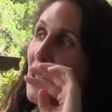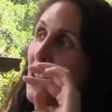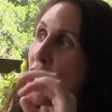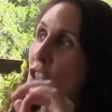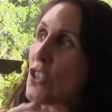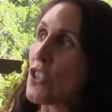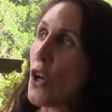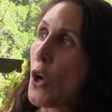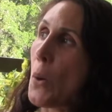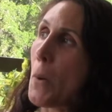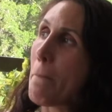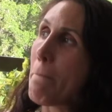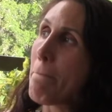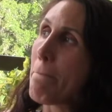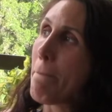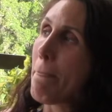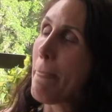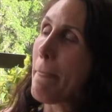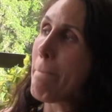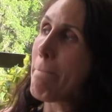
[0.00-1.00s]
So
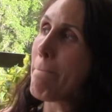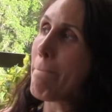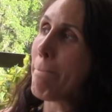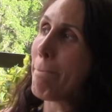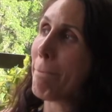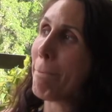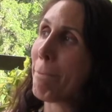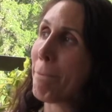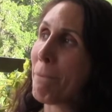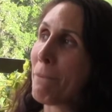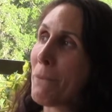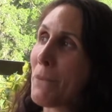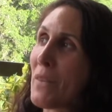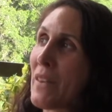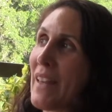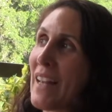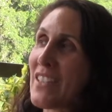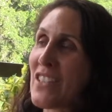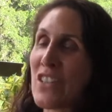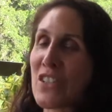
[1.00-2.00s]

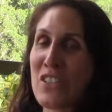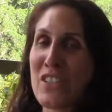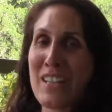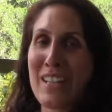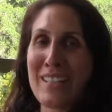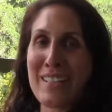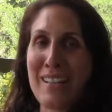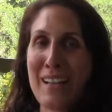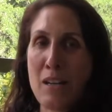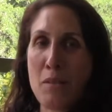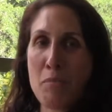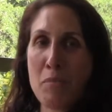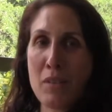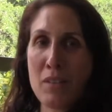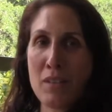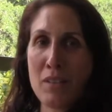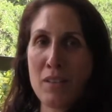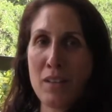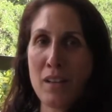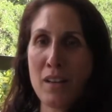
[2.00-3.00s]
that's just an
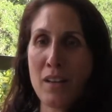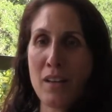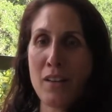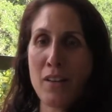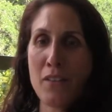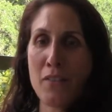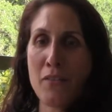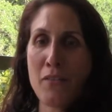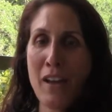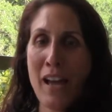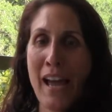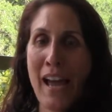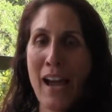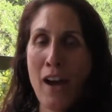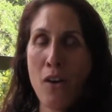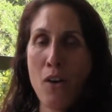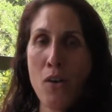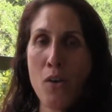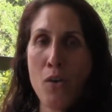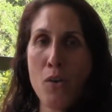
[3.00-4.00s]
example of
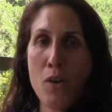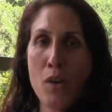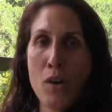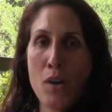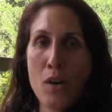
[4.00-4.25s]
how,